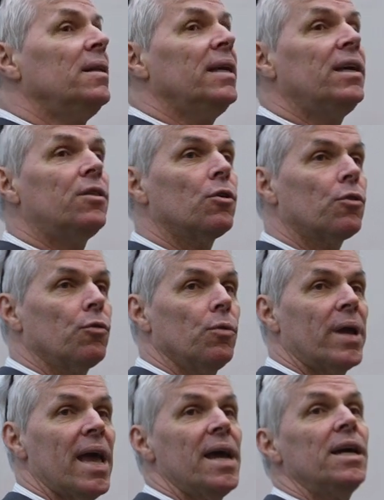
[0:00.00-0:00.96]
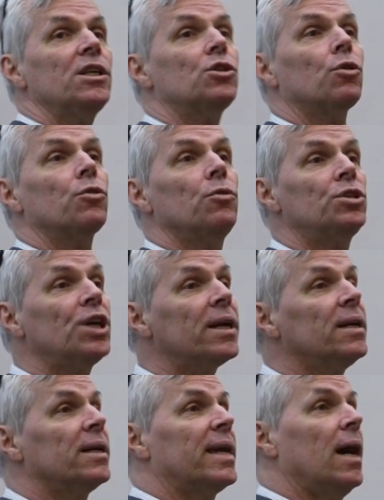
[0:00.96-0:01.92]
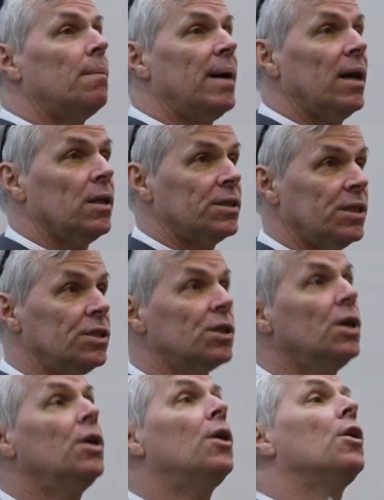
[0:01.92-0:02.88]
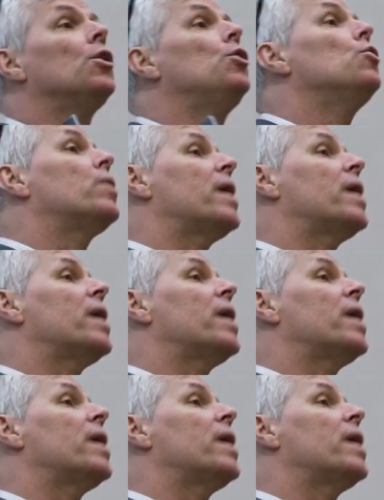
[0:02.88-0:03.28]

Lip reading: either through cash or through checking account balances, you